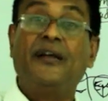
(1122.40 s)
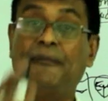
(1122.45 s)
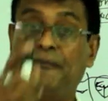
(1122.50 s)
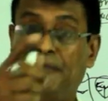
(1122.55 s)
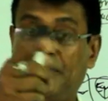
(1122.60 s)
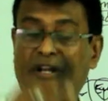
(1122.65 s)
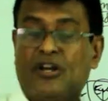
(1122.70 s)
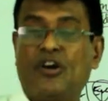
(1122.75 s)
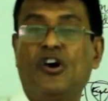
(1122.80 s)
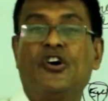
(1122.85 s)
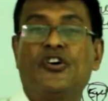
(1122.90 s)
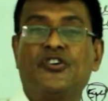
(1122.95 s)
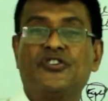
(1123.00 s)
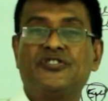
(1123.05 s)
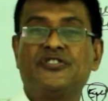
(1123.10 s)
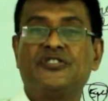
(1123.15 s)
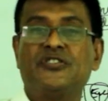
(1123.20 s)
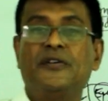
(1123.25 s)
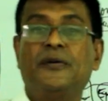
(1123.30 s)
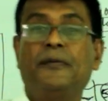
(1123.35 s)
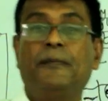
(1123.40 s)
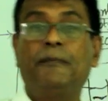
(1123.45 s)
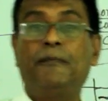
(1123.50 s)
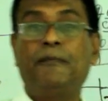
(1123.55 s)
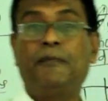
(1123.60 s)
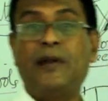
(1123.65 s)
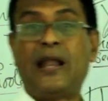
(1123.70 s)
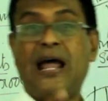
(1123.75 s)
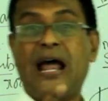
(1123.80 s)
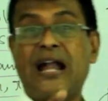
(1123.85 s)
because
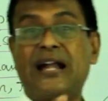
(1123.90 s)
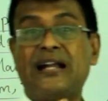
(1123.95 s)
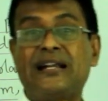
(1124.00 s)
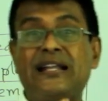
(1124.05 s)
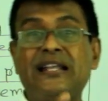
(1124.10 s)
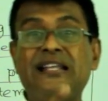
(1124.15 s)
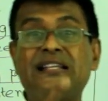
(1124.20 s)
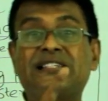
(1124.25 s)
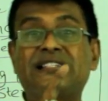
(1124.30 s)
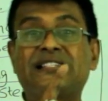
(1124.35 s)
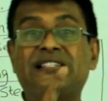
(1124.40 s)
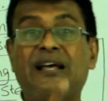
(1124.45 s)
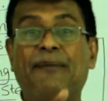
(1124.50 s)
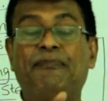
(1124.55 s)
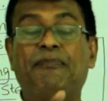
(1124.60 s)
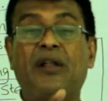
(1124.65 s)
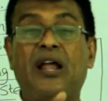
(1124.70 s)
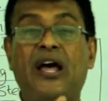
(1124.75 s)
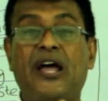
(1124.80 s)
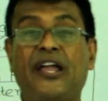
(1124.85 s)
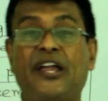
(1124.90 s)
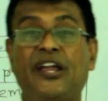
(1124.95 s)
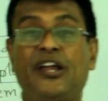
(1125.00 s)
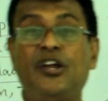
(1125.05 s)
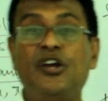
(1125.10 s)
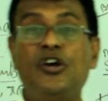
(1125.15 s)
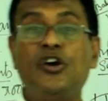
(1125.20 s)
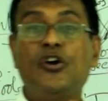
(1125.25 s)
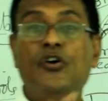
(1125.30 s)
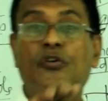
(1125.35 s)
plant is
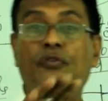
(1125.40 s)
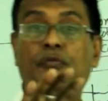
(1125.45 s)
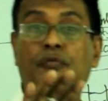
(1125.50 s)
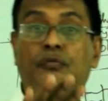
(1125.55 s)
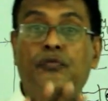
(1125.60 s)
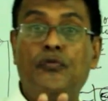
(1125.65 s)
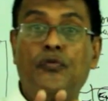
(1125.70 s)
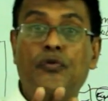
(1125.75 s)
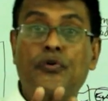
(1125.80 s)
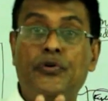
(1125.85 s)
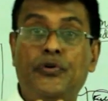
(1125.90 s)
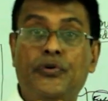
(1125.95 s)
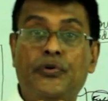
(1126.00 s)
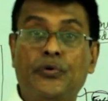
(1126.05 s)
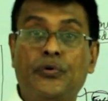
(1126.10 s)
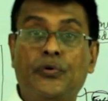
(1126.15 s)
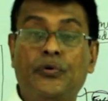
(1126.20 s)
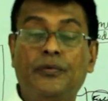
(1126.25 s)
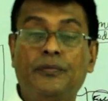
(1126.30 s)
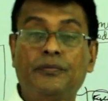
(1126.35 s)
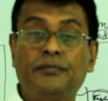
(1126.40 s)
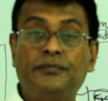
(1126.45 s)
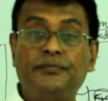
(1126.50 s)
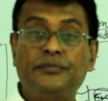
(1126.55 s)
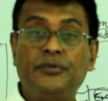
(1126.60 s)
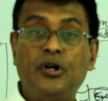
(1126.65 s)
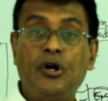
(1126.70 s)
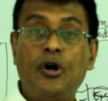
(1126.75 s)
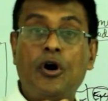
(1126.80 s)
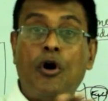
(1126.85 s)
supplying food to
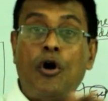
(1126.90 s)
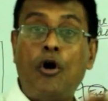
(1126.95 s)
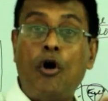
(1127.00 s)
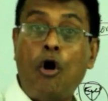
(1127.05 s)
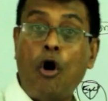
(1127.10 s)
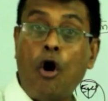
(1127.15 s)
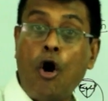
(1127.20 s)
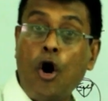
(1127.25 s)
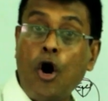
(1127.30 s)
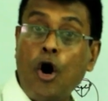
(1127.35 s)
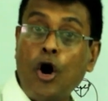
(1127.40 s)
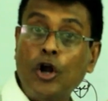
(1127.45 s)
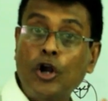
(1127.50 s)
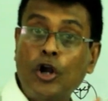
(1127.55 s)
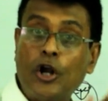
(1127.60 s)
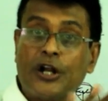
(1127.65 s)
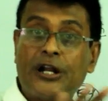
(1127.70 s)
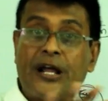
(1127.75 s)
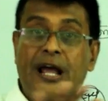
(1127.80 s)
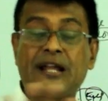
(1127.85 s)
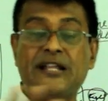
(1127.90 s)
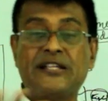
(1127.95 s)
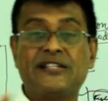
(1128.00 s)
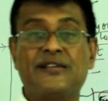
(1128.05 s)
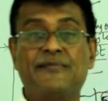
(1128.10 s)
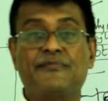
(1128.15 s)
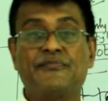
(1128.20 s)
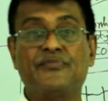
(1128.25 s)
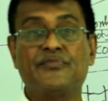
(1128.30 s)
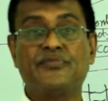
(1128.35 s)
all
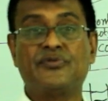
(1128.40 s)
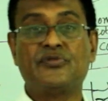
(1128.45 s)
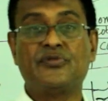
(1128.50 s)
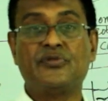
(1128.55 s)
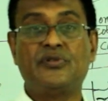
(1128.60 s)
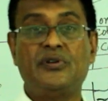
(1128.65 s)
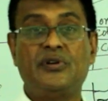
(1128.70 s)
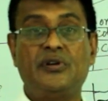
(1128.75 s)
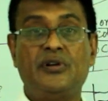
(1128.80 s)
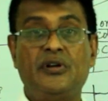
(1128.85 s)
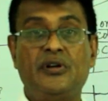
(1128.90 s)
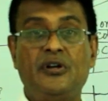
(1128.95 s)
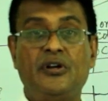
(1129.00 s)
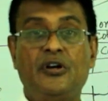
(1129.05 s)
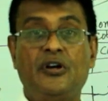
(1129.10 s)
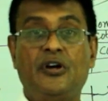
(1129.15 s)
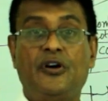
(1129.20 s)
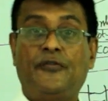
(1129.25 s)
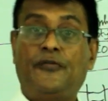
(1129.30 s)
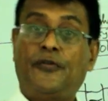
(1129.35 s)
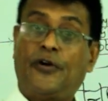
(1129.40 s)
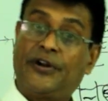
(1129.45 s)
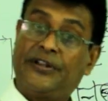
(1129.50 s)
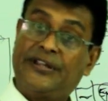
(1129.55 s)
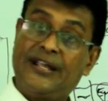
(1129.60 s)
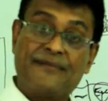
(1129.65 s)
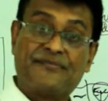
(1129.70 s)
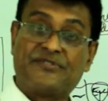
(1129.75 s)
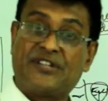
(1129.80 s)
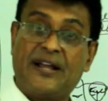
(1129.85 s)
organisms,
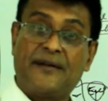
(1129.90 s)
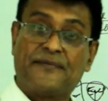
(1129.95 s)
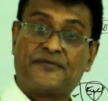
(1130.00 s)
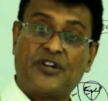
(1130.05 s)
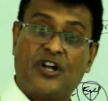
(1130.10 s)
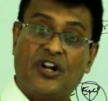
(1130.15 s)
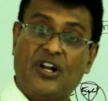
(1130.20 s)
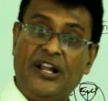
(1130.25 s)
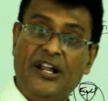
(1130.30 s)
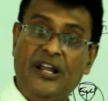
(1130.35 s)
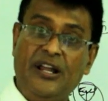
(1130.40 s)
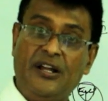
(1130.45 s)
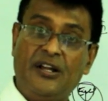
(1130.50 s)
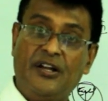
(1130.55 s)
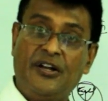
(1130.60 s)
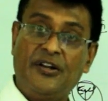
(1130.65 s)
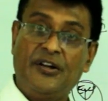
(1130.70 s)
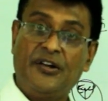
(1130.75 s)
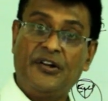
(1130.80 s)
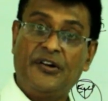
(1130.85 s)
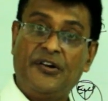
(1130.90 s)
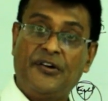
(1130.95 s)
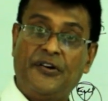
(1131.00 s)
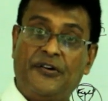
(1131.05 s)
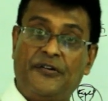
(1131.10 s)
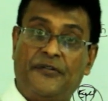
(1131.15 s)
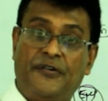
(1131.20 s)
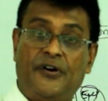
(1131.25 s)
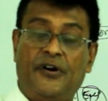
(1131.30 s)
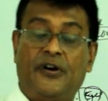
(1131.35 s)
for themselves only,
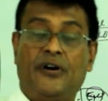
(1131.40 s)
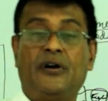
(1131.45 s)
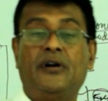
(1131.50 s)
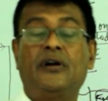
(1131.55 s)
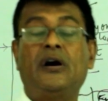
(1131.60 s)
for